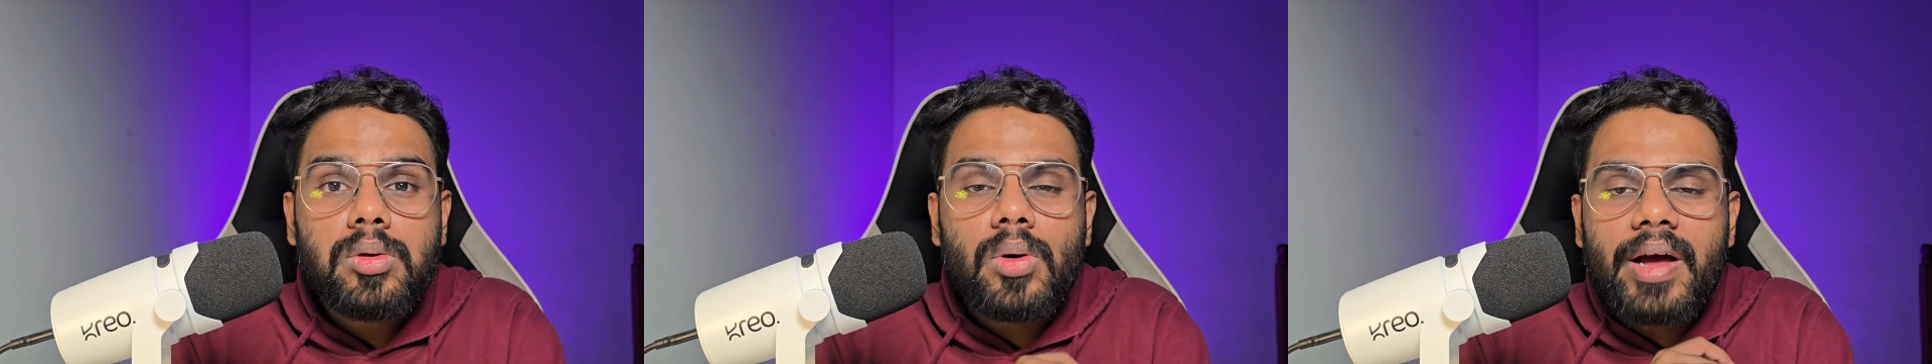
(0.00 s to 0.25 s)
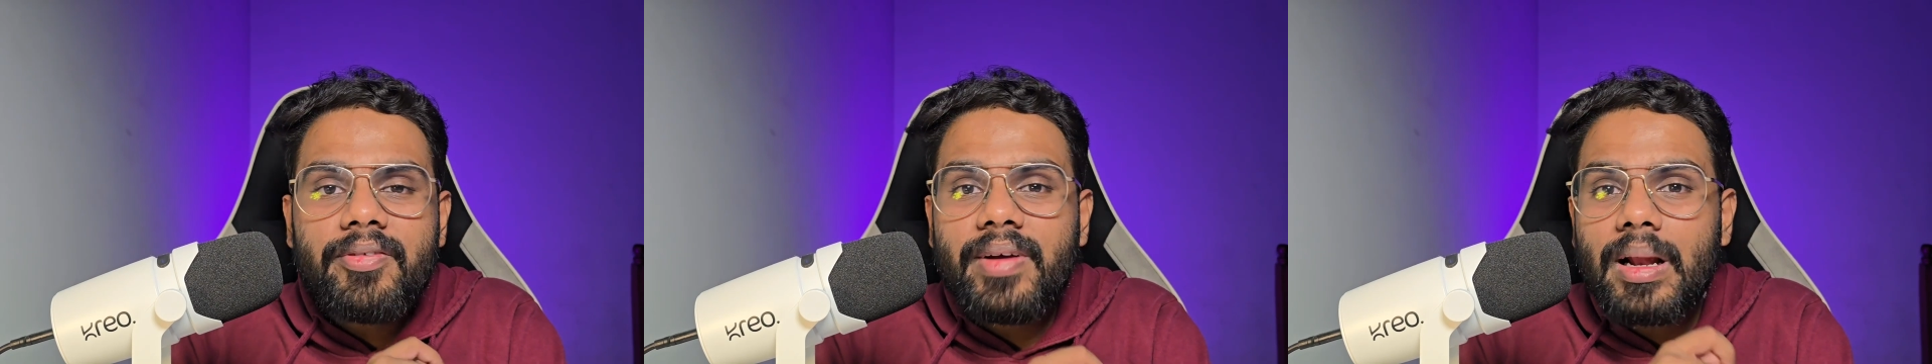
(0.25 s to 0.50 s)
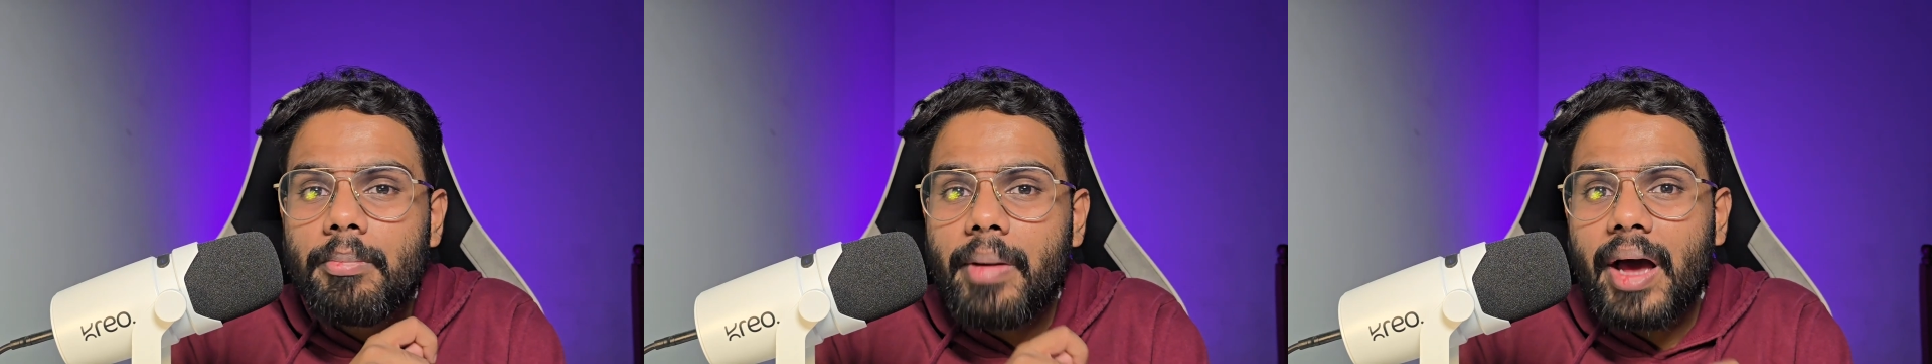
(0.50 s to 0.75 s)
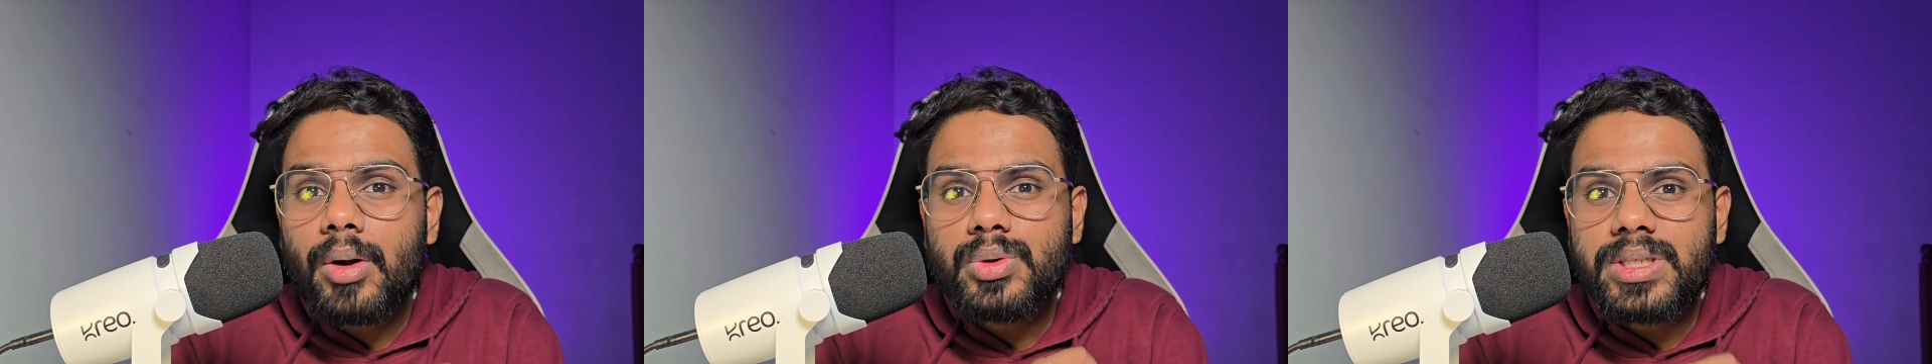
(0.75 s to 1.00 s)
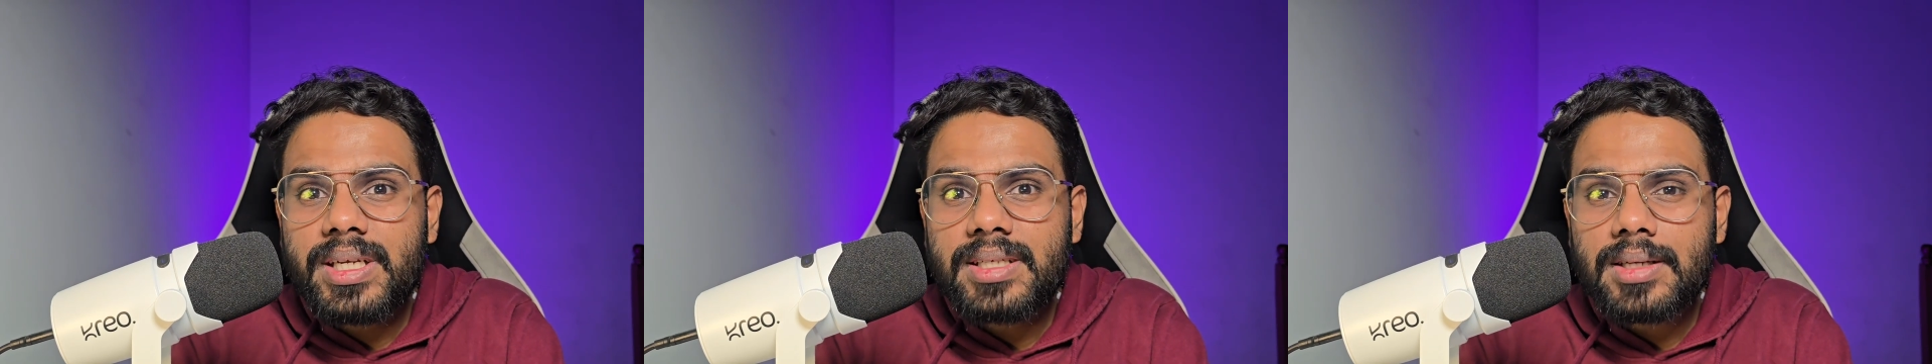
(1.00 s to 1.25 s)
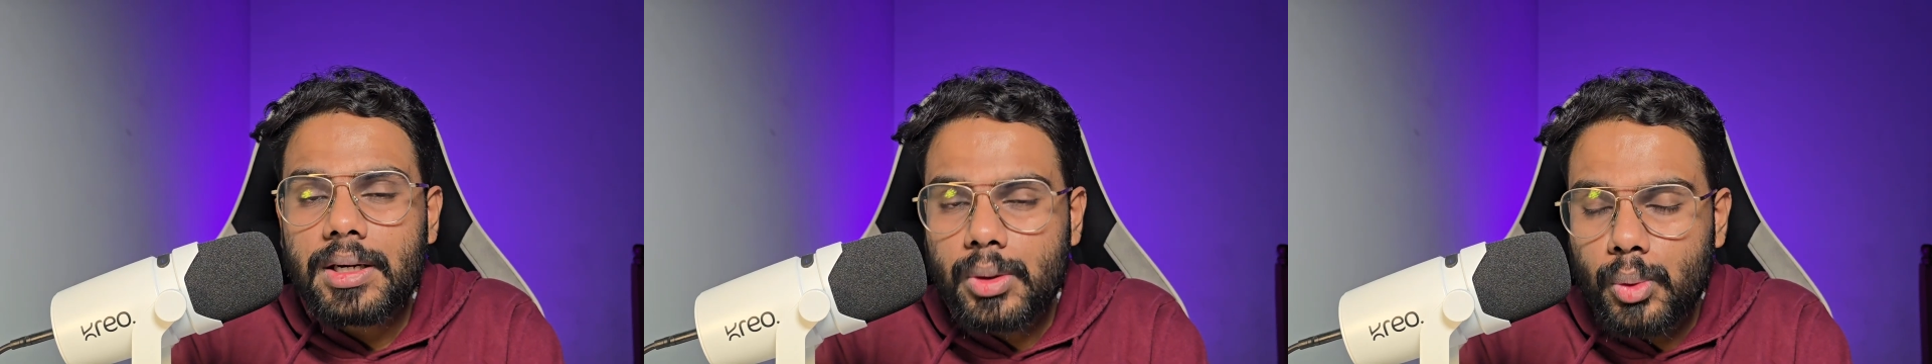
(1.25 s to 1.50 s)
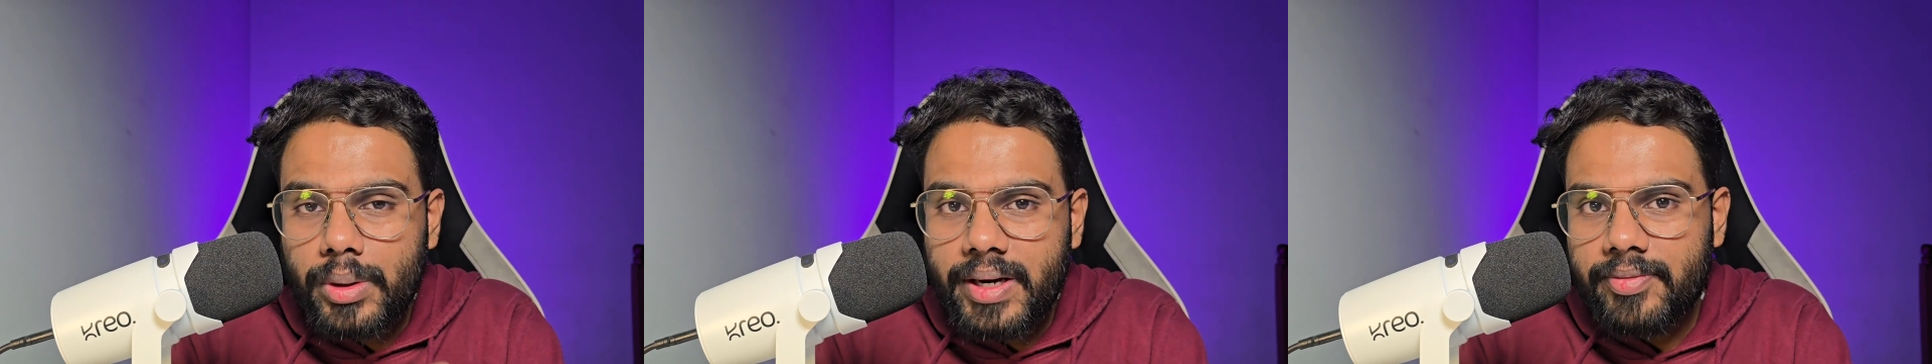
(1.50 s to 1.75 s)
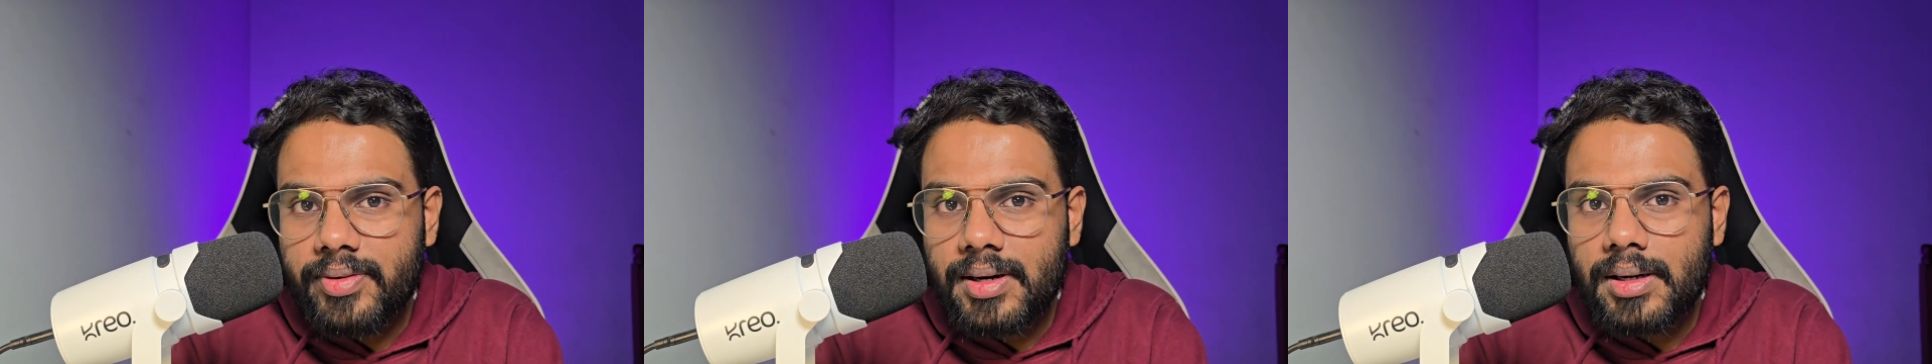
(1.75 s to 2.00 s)
Although I feel Maru GTs are
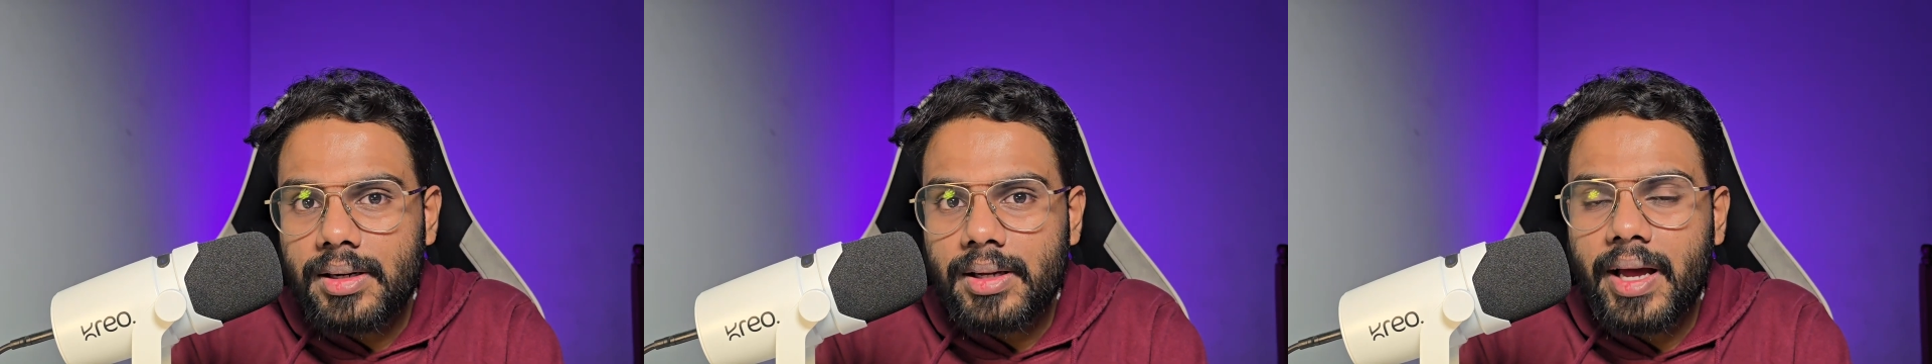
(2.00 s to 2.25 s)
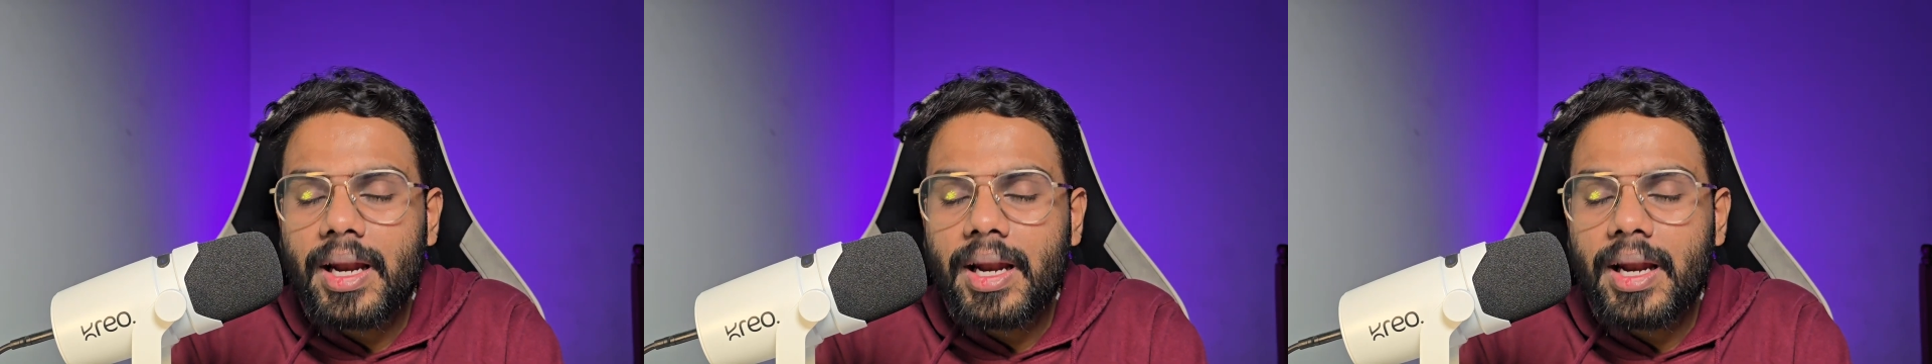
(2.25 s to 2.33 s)
too difficult